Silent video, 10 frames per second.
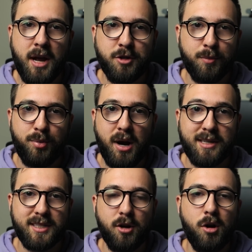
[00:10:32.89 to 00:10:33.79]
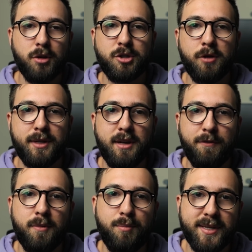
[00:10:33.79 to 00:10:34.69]
enterprise that all serve a
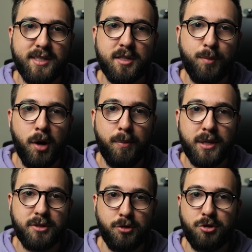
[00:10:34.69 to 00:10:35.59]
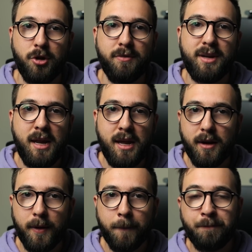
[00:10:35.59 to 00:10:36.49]
different business purpose or serve a need.